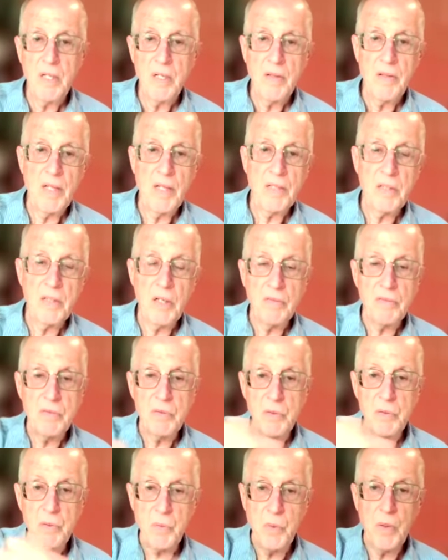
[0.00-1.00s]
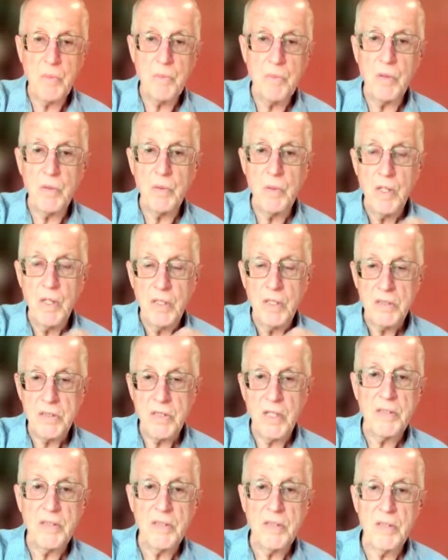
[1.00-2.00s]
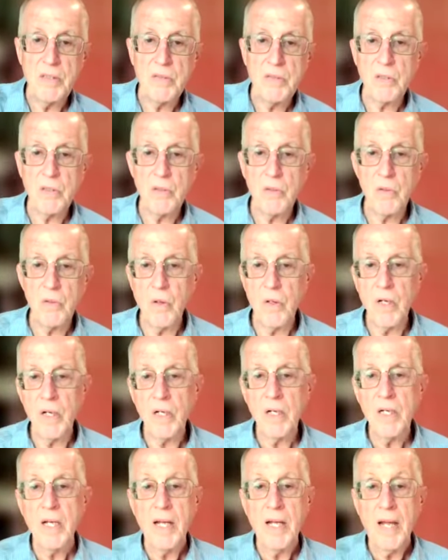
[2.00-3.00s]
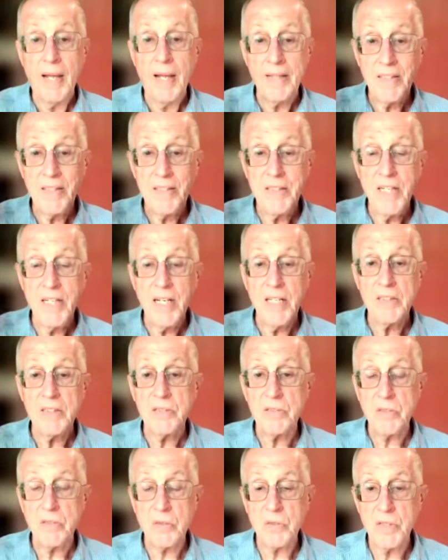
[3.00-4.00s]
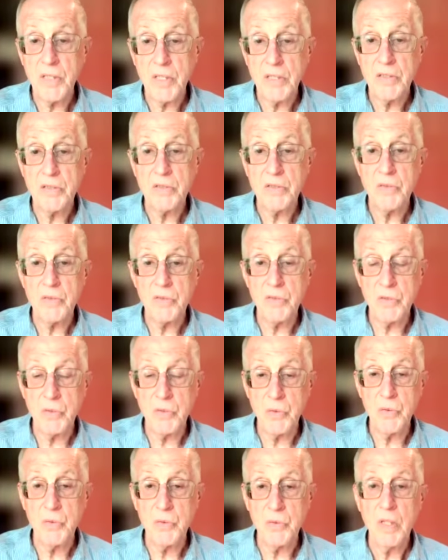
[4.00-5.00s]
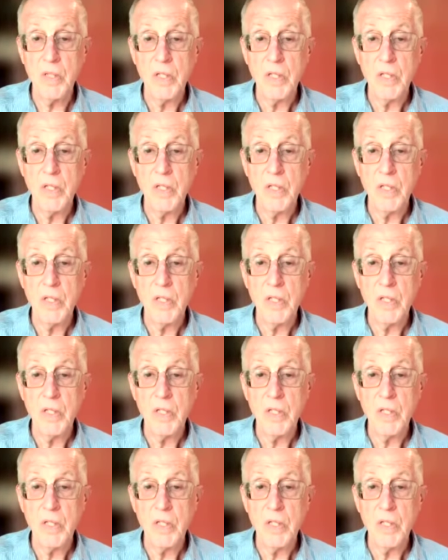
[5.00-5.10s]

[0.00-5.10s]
Then Governor Cuomo signed it into law, and the DA's Association sued.